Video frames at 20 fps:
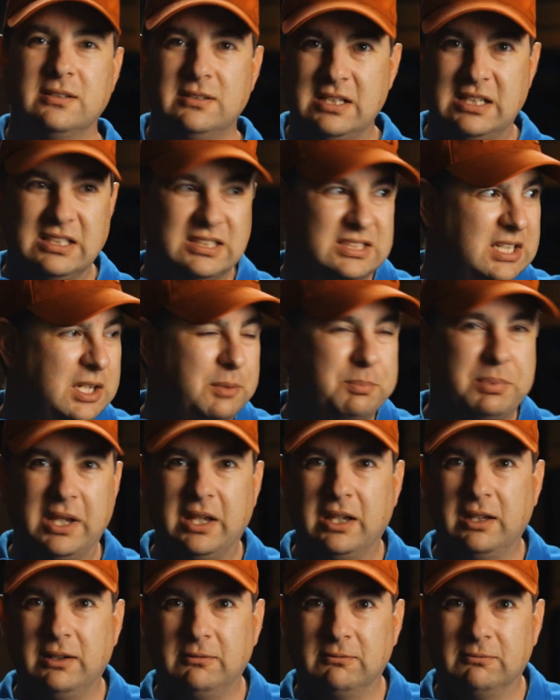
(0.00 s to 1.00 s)
DC
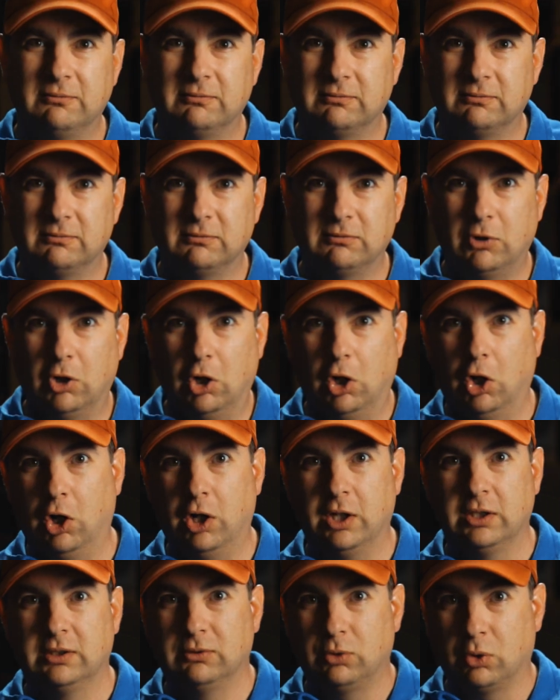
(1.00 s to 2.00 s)
being
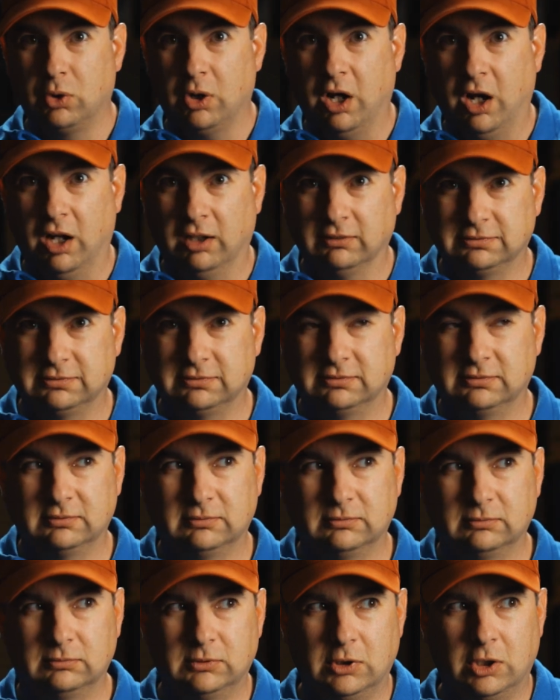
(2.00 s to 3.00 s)
on or off,
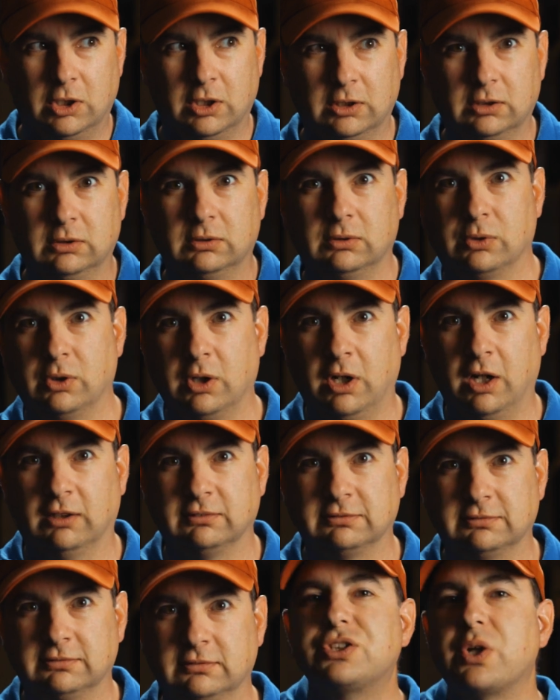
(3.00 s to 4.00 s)
on or
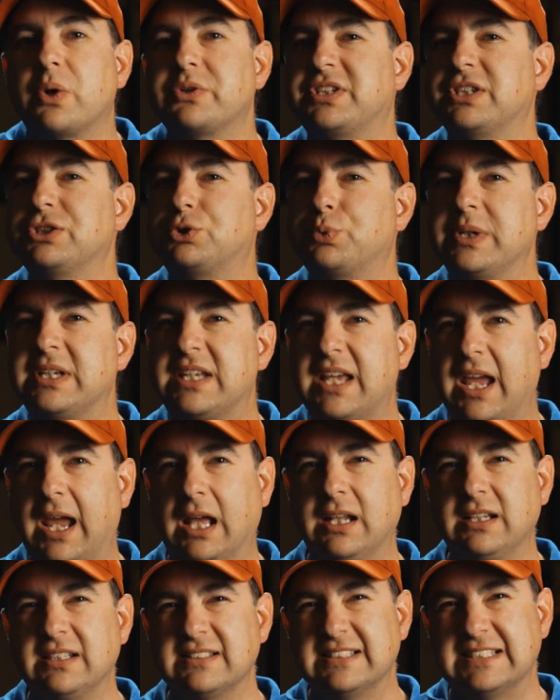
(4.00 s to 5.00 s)
off. So since we
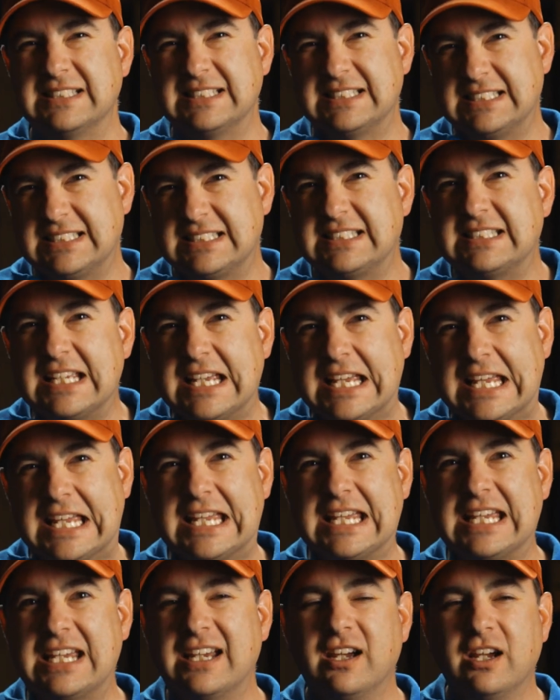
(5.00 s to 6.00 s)
can't
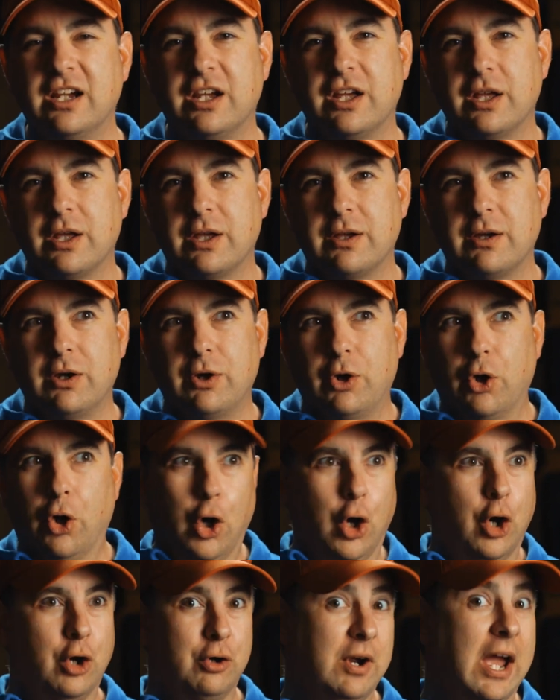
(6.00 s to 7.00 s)
see
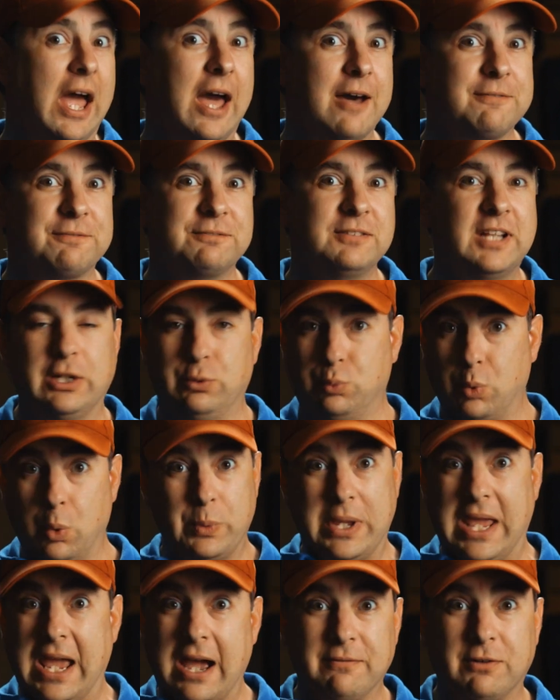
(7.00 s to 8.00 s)
RF, like
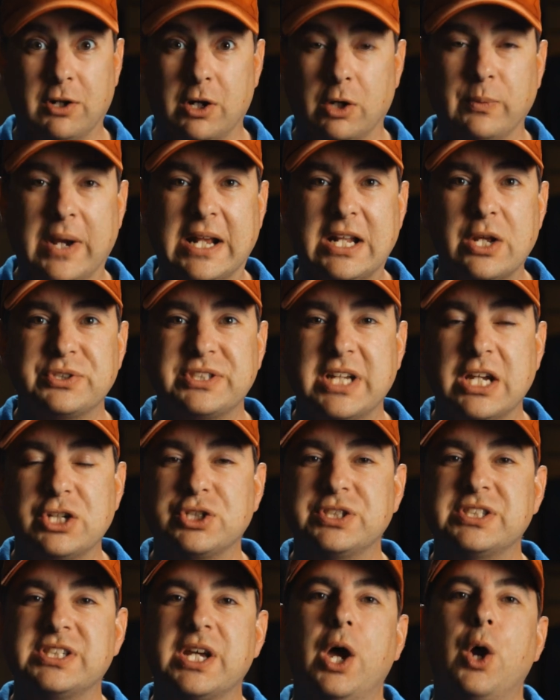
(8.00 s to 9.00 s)
what we have on our radio
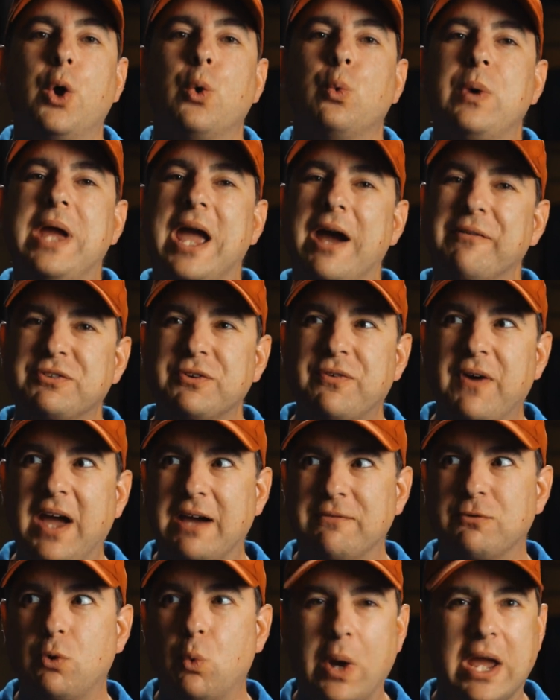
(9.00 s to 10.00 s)
stations, we have to
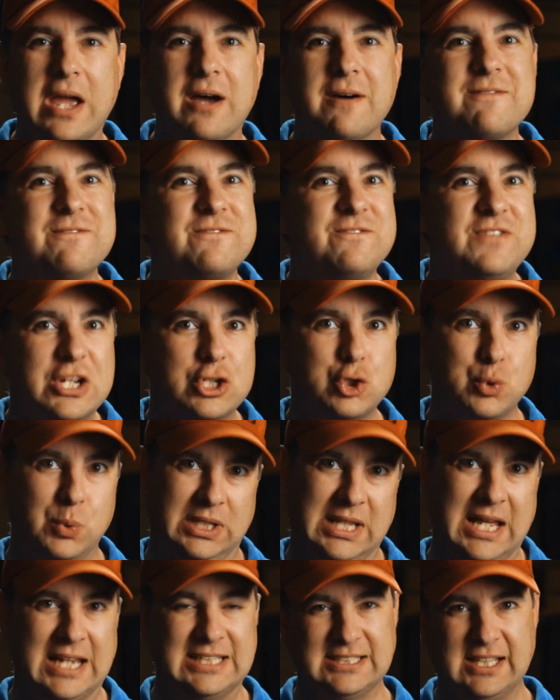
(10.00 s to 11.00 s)
have a way of
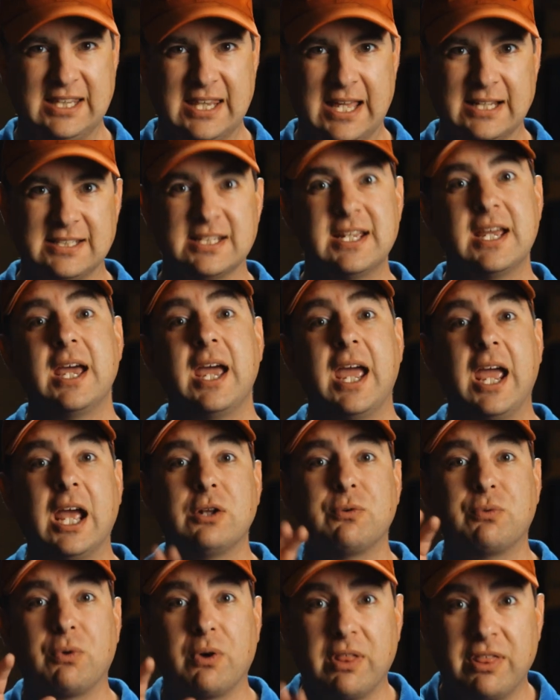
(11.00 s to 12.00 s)
visualizing that.
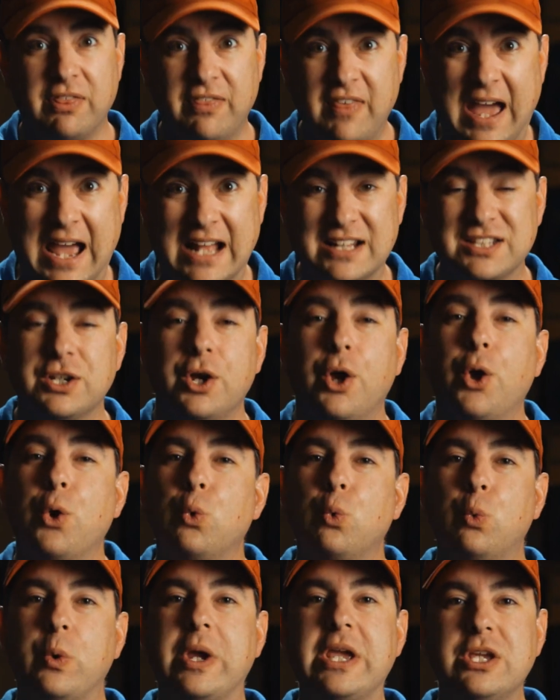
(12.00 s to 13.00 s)
And for that,
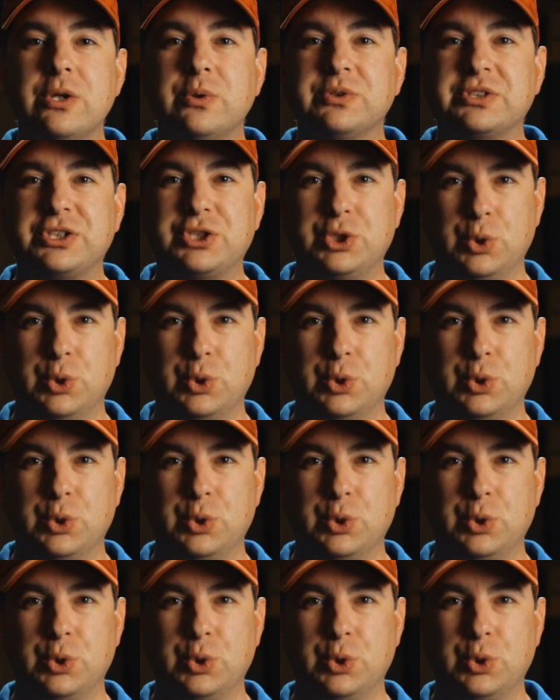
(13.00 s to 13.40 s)
we use a